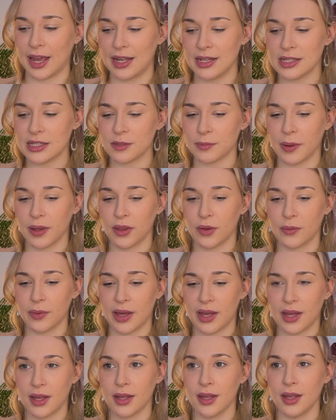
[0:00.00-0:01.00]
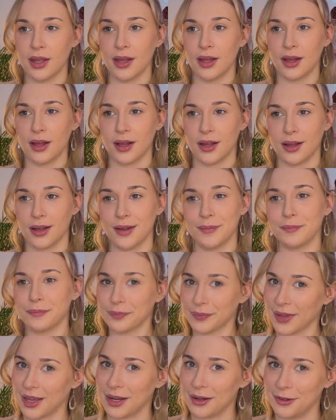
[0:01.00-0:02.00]
Eights, by the way,
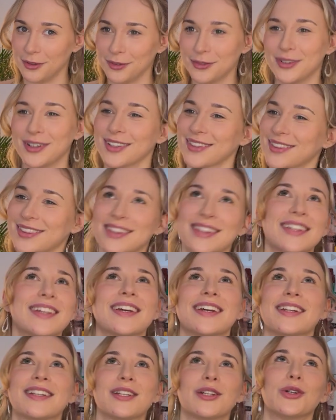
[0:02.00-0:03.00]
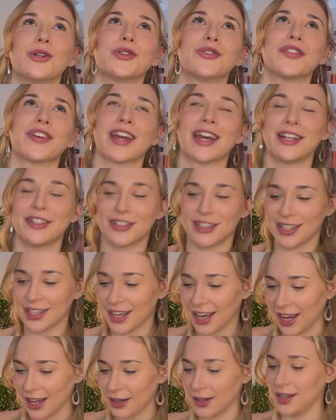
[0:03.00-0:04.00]
you know, the notification
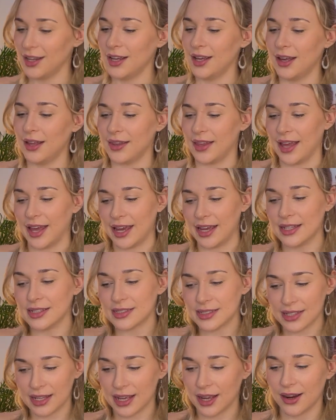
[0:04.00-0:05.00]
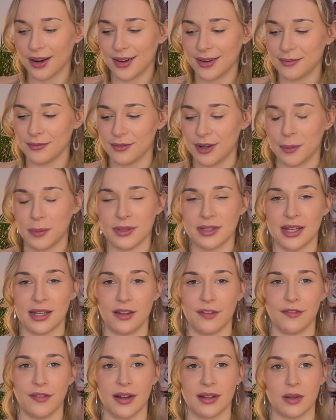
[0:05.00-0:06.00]
again, the Eights here represent
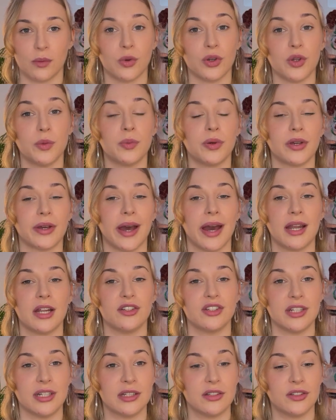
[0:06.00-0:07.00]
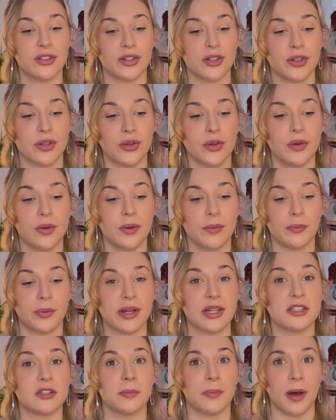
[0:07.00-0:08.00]
the fact that what you put your energy into
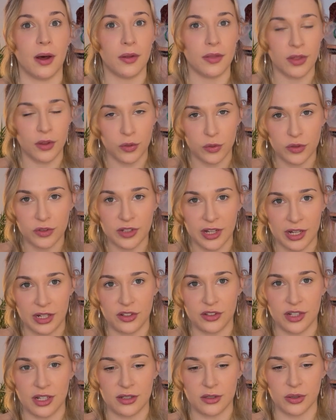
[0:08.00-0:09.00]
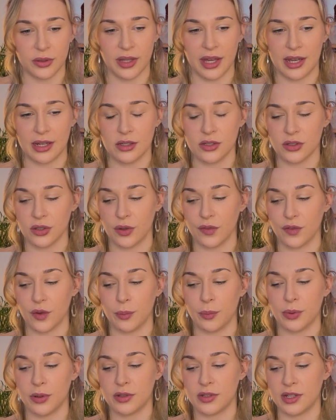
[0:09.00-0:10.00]
brings about those changes, okay? So if you're
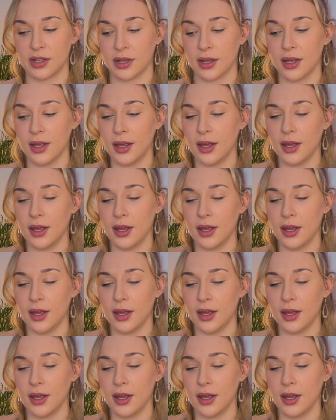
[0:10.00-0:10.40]
putting